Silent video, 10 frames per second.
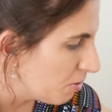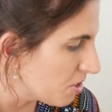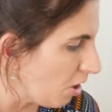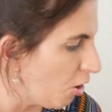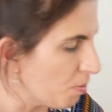
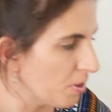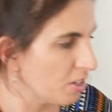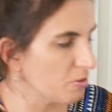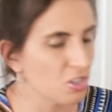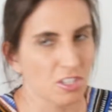was open,
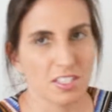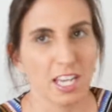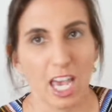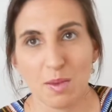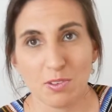it was just
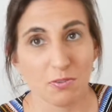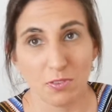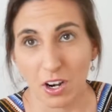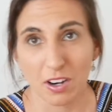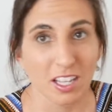taped
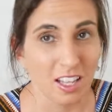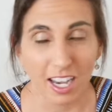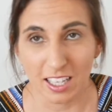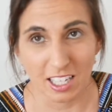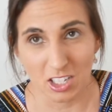very lightly